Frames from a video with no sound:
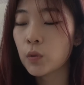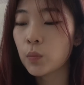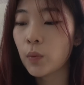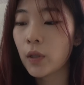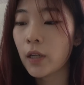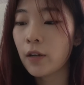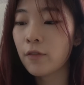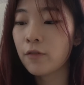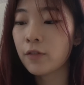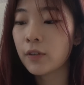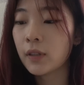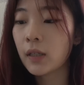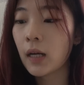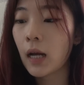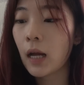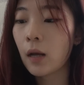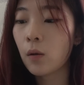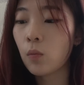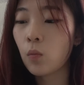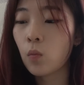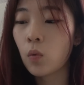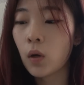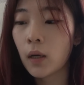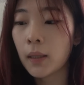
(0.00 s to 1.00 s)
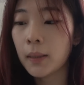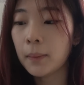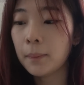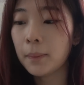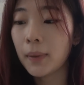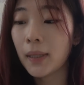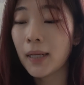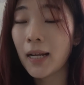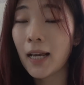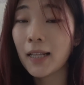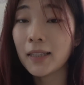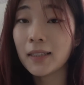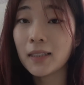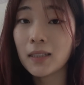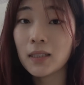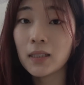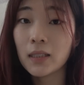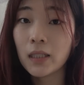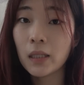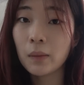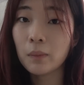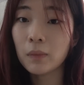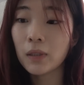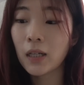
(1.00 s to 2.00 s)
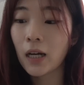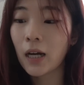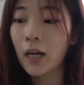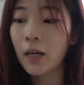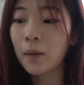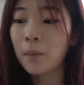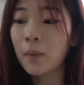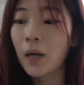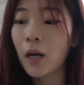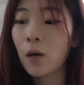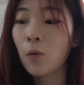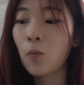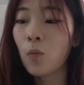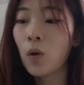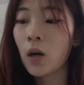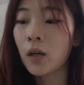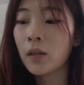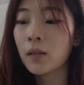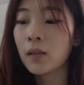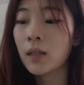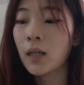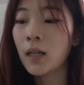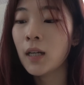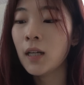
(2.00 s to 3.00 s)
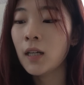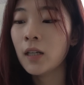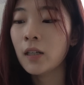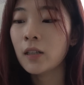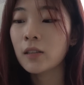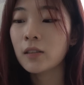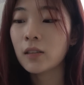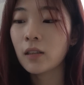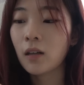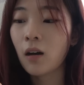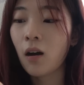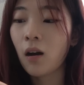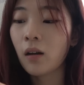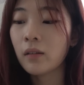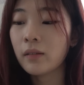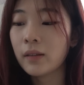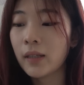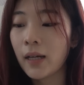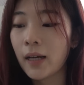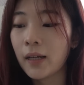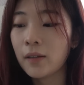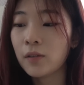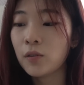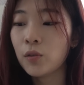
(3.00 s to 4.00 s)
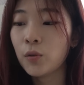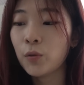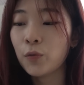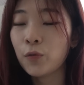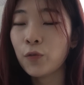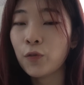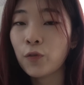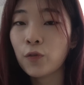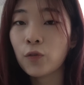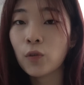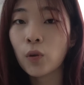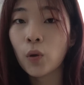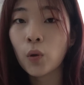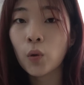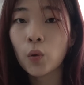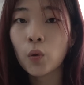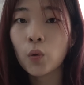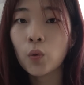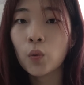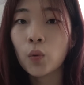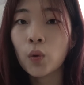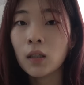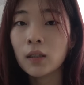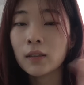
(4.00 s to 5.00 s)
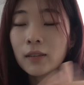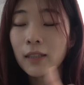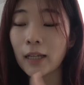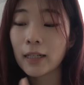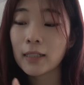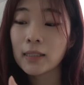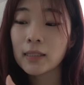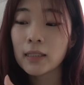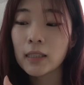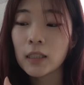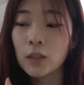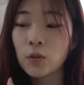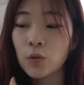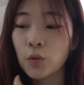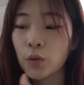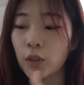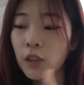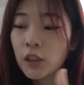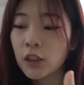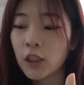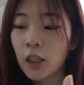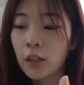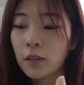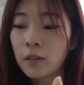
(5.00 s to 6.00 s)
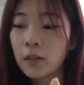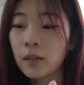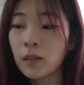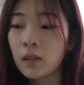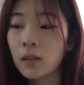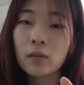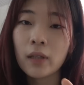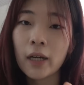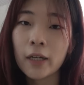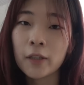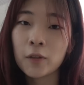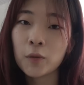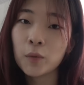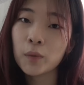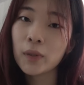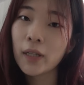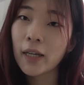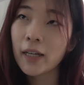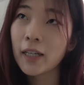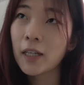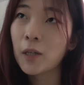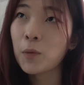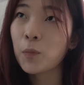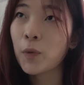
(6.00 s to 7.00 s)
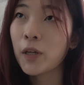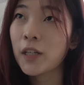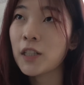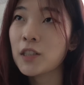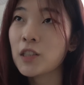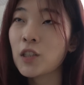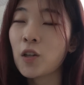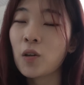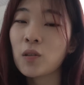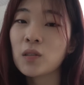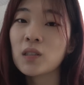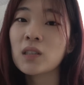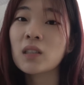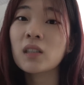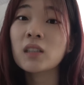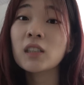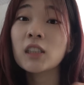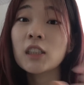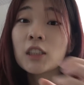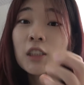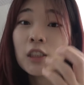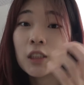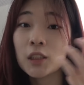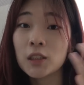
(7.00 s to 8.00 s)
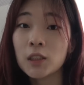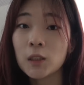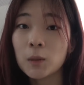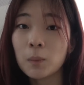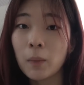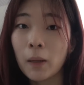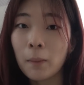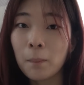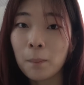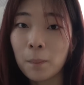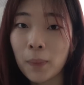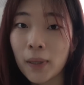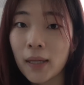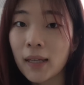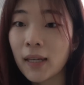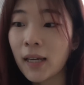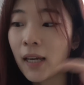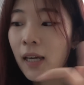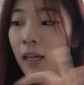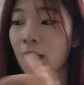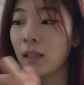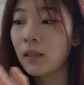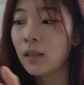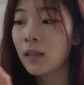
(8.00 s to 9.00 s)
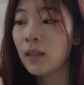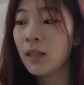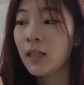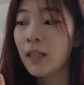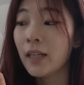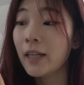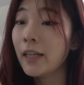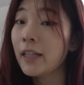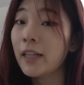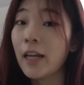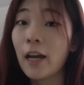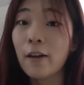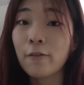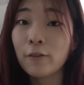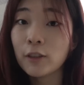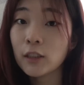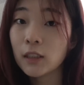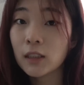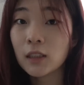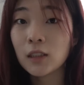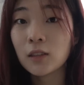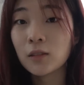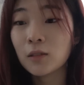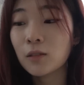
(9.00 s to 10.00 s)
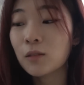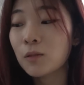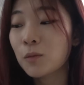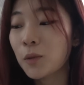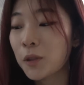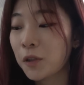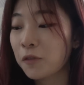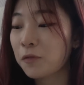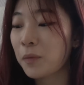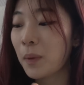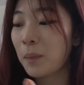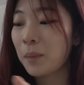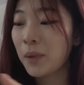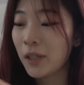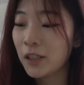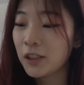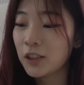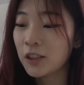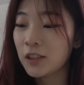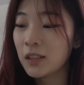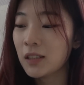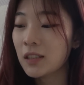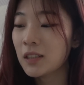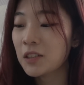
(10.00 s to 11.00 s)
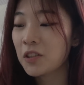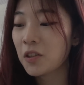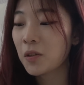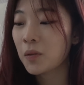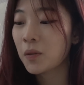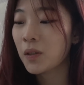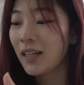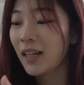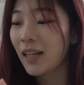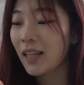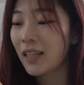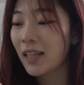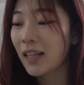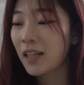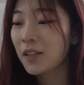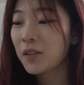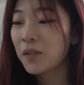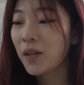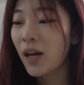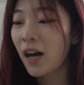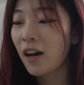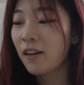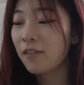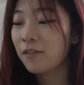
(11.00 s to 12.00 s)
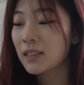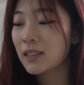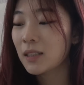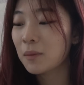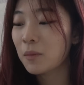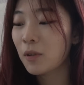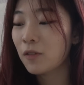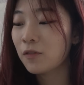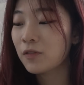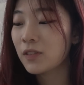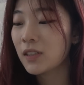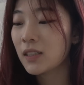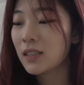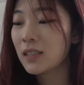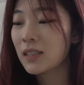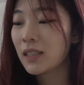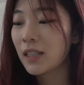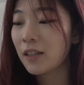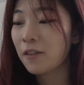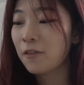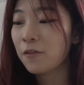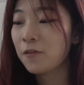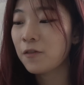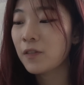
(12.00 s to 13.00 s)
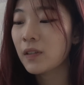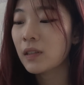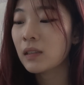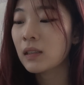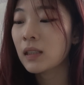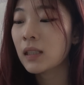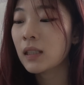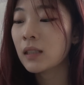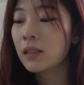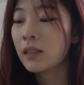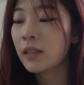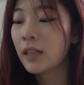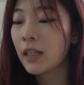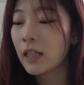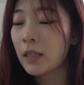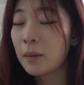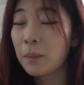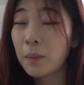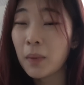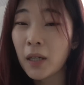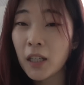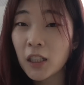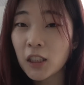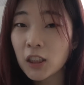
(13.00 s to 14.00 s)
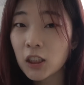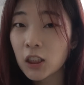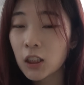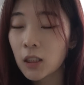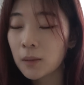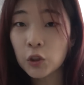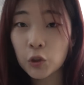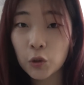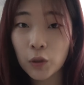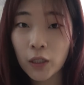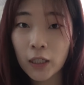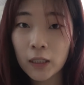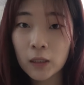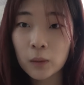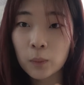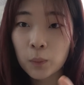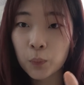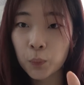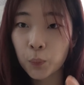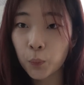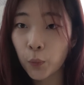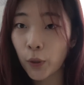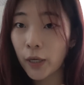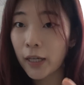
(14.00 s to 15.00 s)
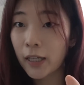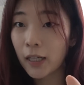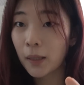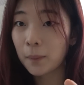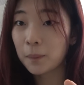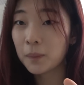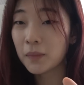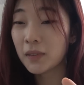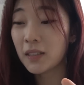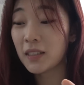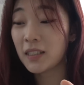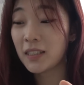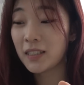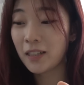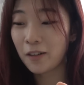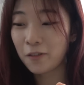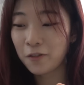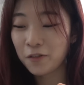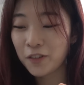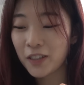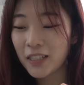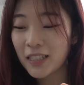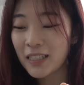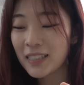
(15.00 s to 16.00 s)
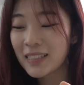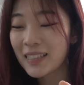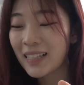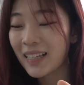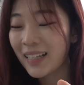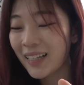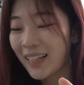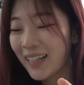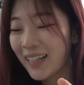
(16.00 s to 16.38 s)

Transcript: whatever I want, but at the same time I want the content to flow nicely to each other. I don't like it when it's constantly just my big head in every single one of my pictures, so I like to have some of this like filler image to kind of break up the selfies.